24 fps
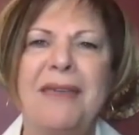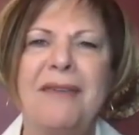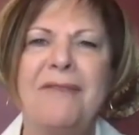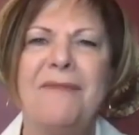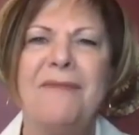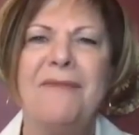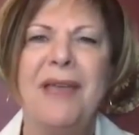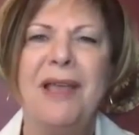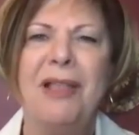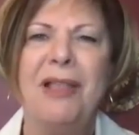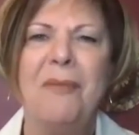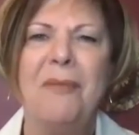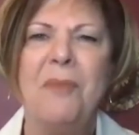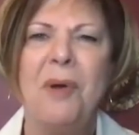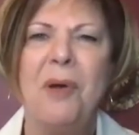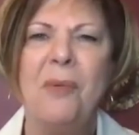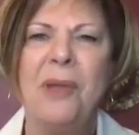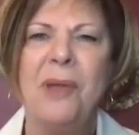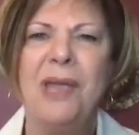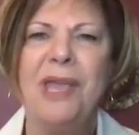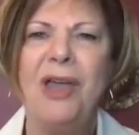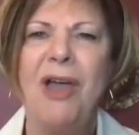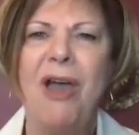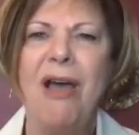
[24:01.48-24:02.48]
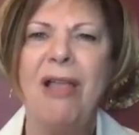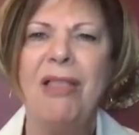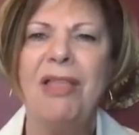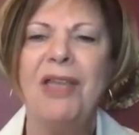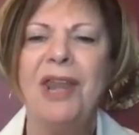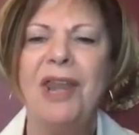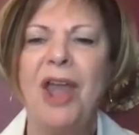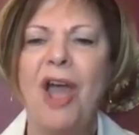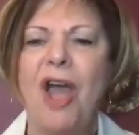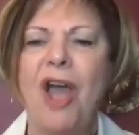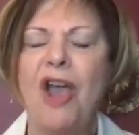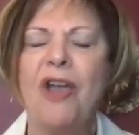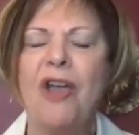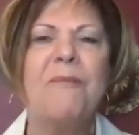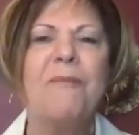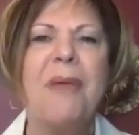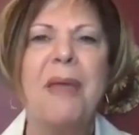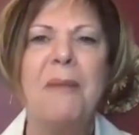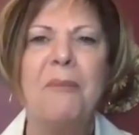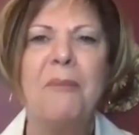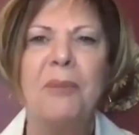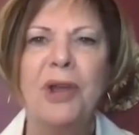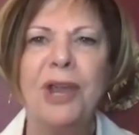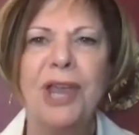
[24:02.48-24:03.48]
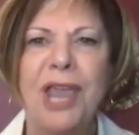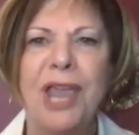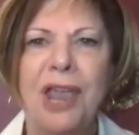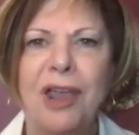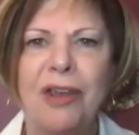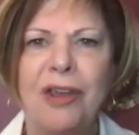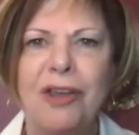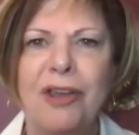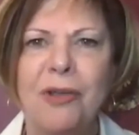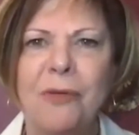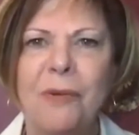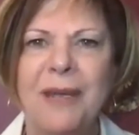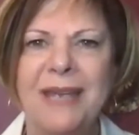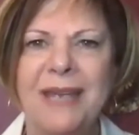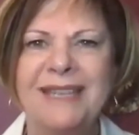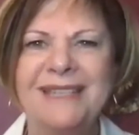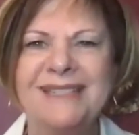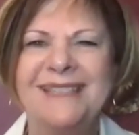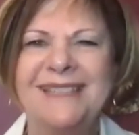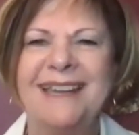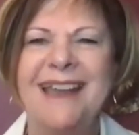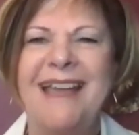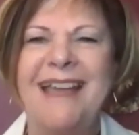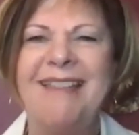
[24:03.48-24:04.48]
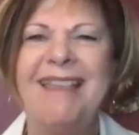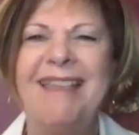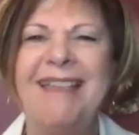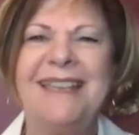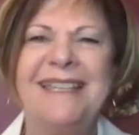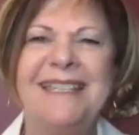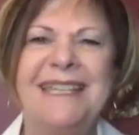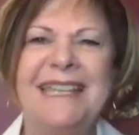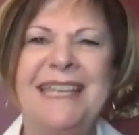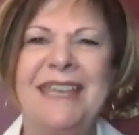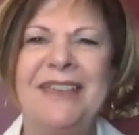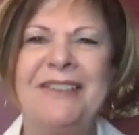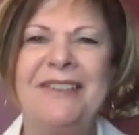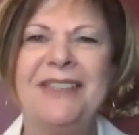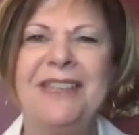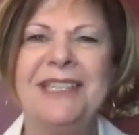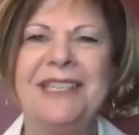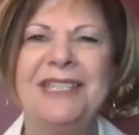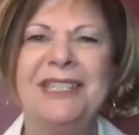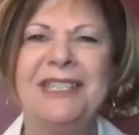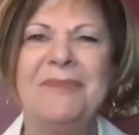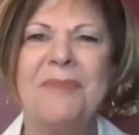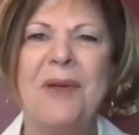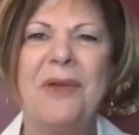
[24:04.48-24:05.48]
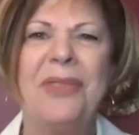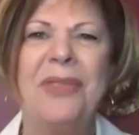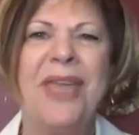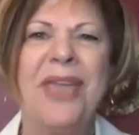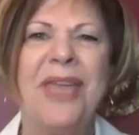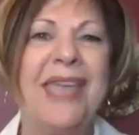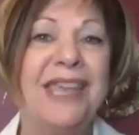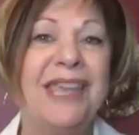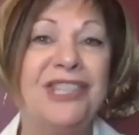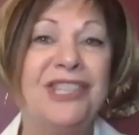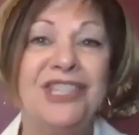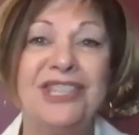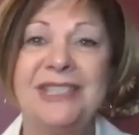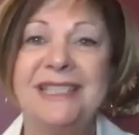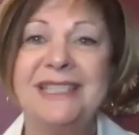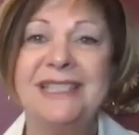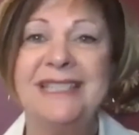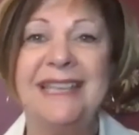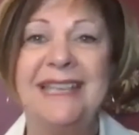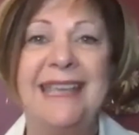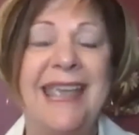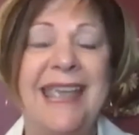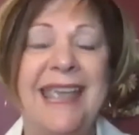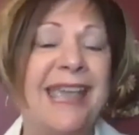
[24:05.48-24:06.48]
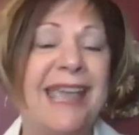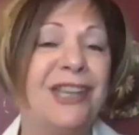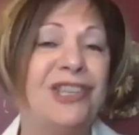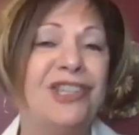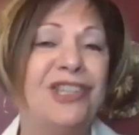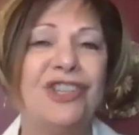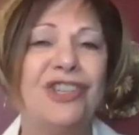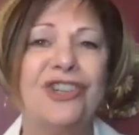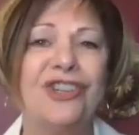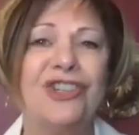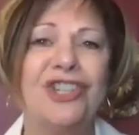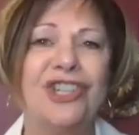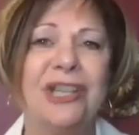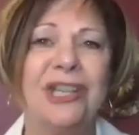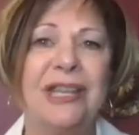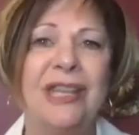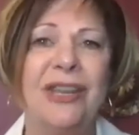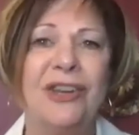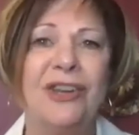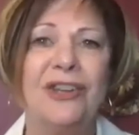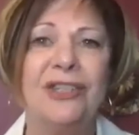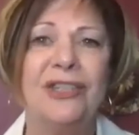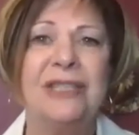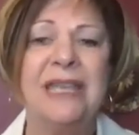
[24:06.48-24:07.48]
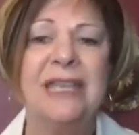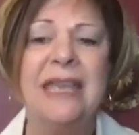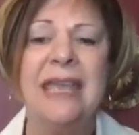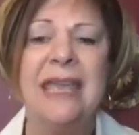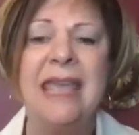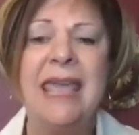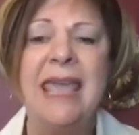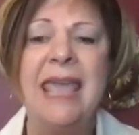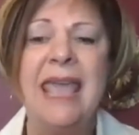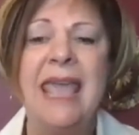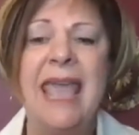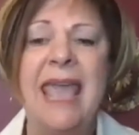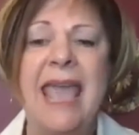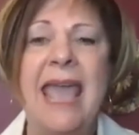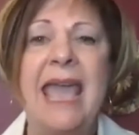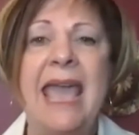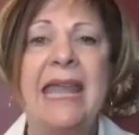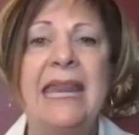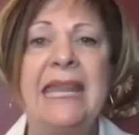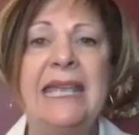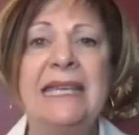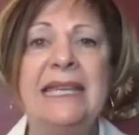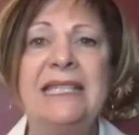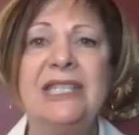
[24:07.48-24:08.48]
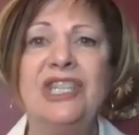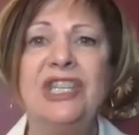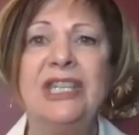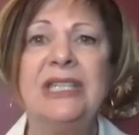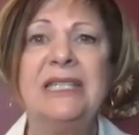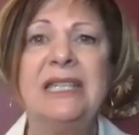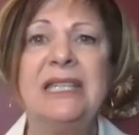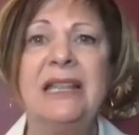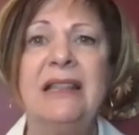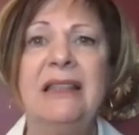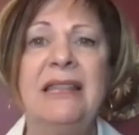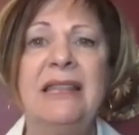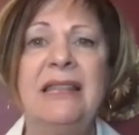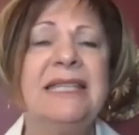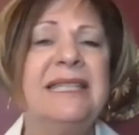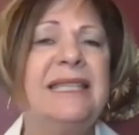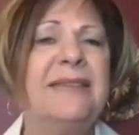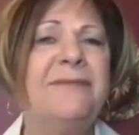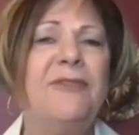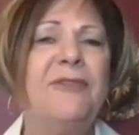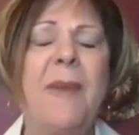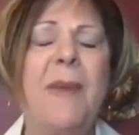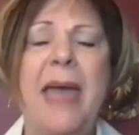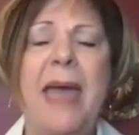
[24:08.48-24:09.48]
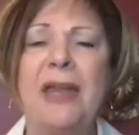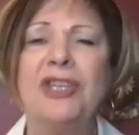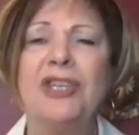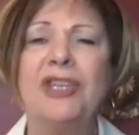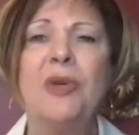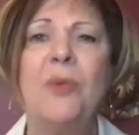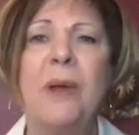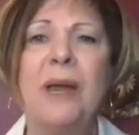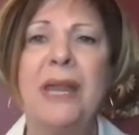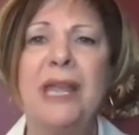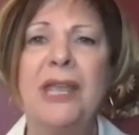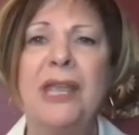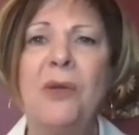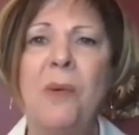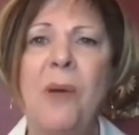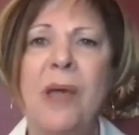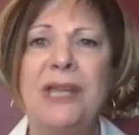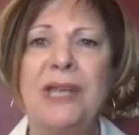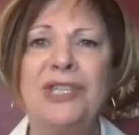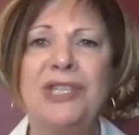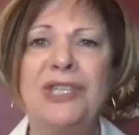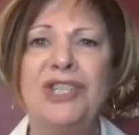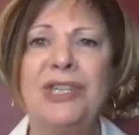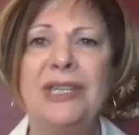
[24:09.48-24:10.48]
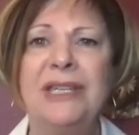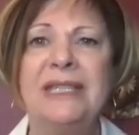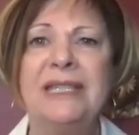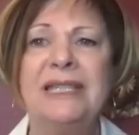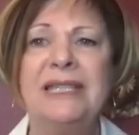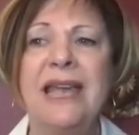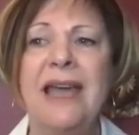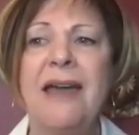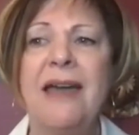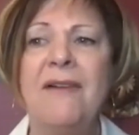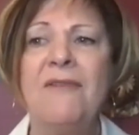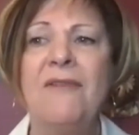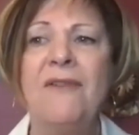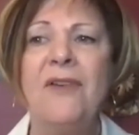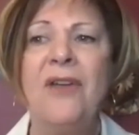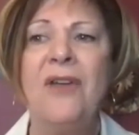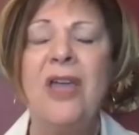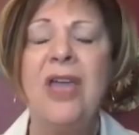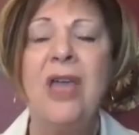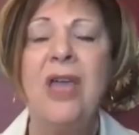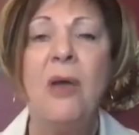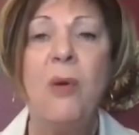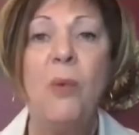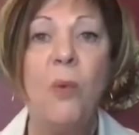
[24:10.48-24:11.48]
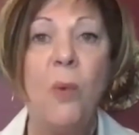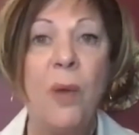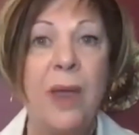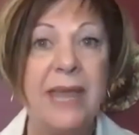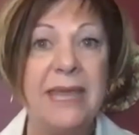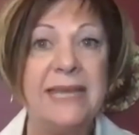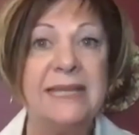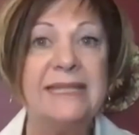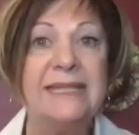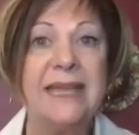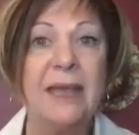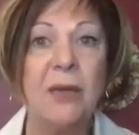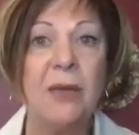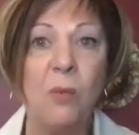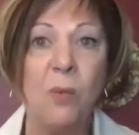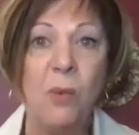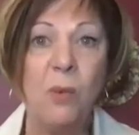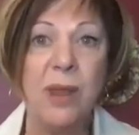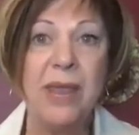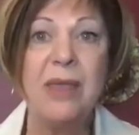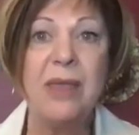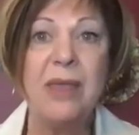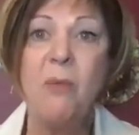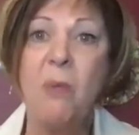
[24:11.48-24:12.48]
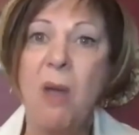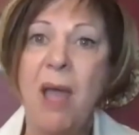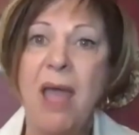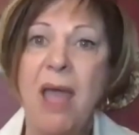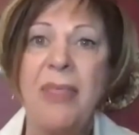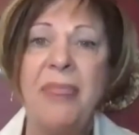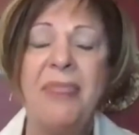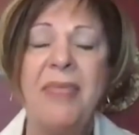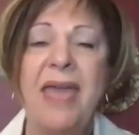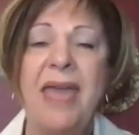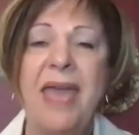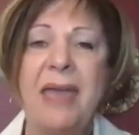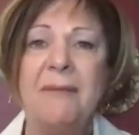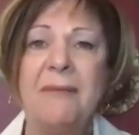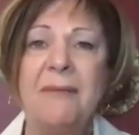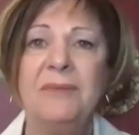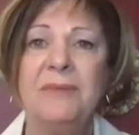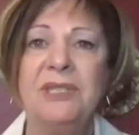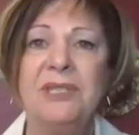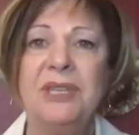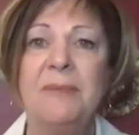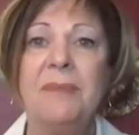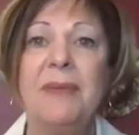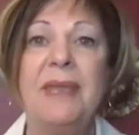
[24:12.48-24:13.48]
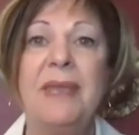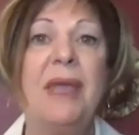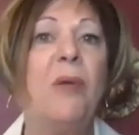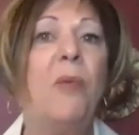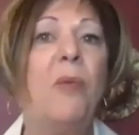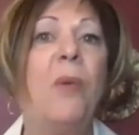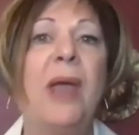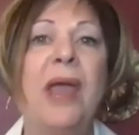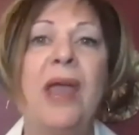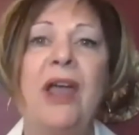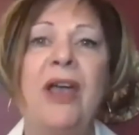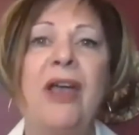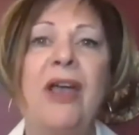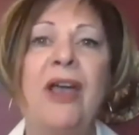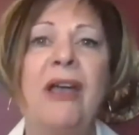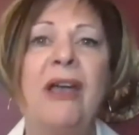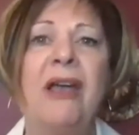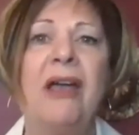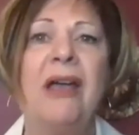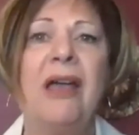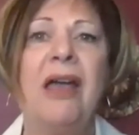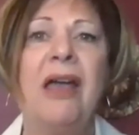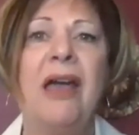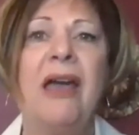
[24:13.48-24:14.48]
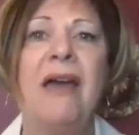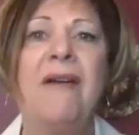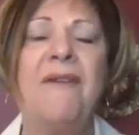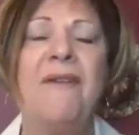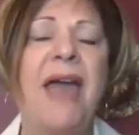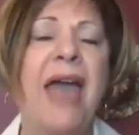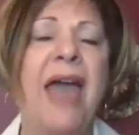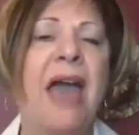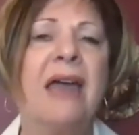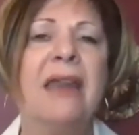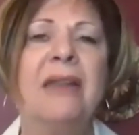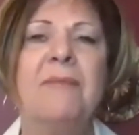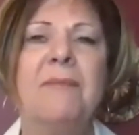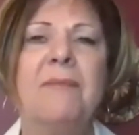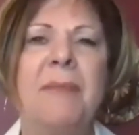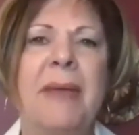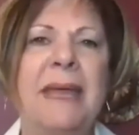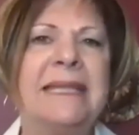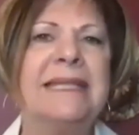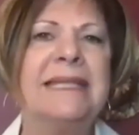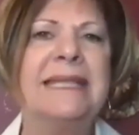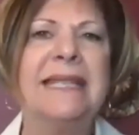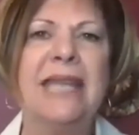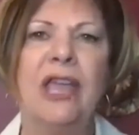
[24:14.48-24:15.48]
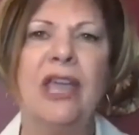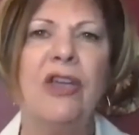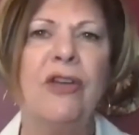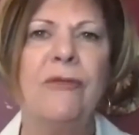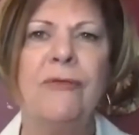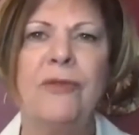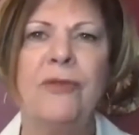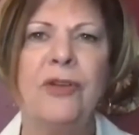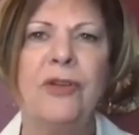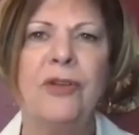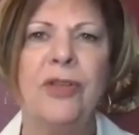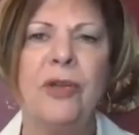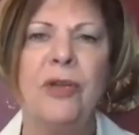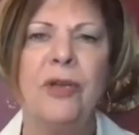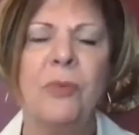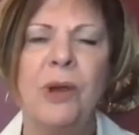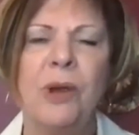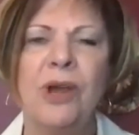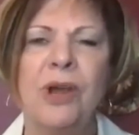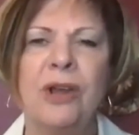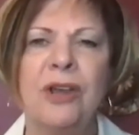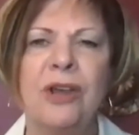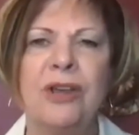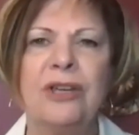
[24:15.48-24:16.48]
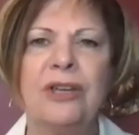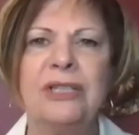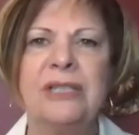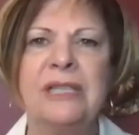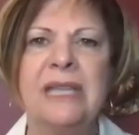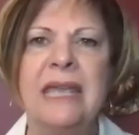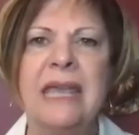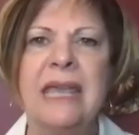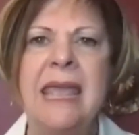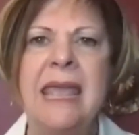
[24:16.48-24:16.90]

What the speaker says: available. We call it our member care quiz. And I like to give this to both agency and church leaders. And it's just a list of about 20 questions of ways that we want them to be aware of how to best care for their workers.